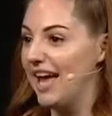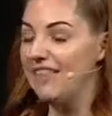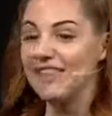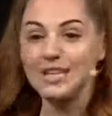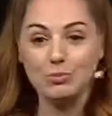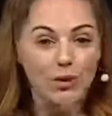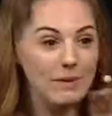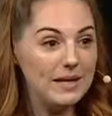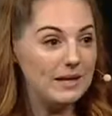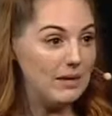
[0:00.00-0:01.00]
And that's what I
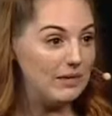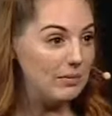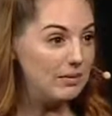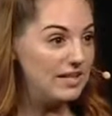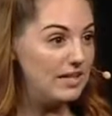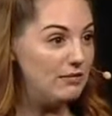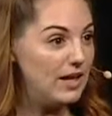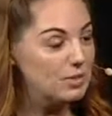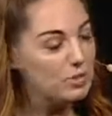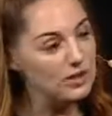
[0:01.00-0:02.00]
mean about the belief.
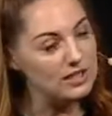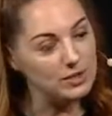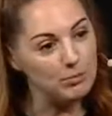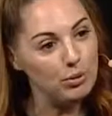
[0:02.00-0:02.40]
That's where you need to